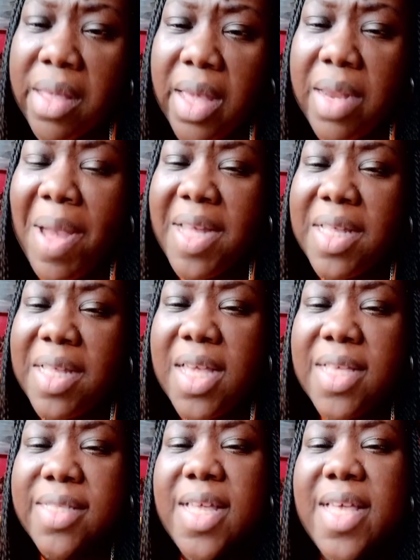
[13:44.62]
and my thing
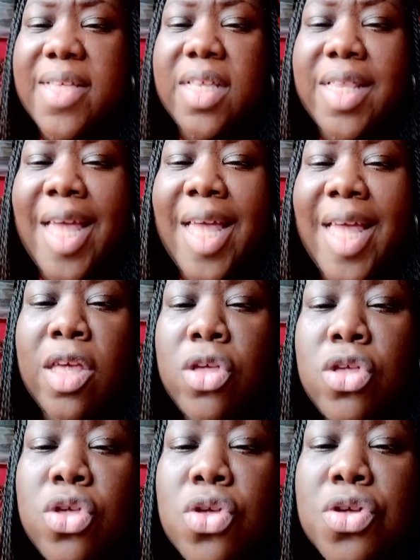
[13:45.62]
is this, like,
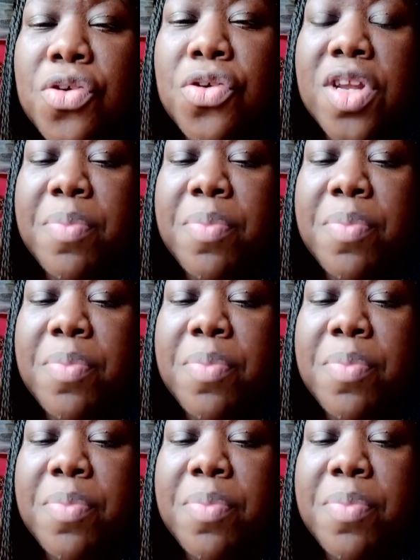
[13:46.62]
you're going